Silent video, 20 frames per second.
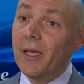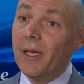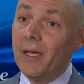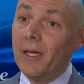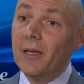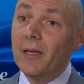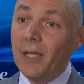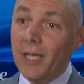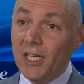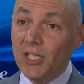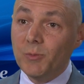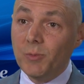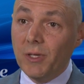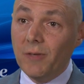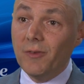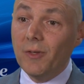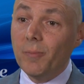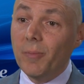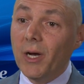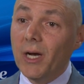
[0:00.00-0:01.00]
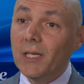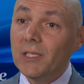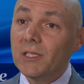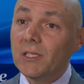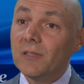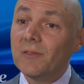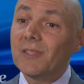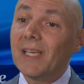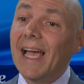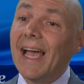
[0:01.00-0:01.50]
in HPV
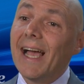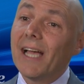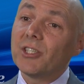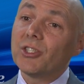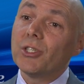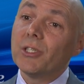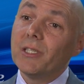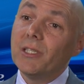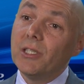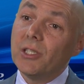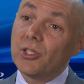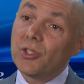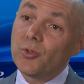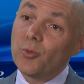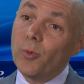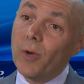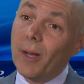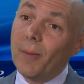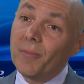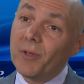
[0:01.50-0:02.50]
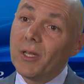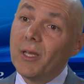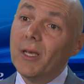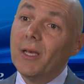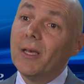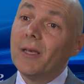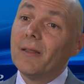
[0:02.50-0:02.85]
positives actually disrupt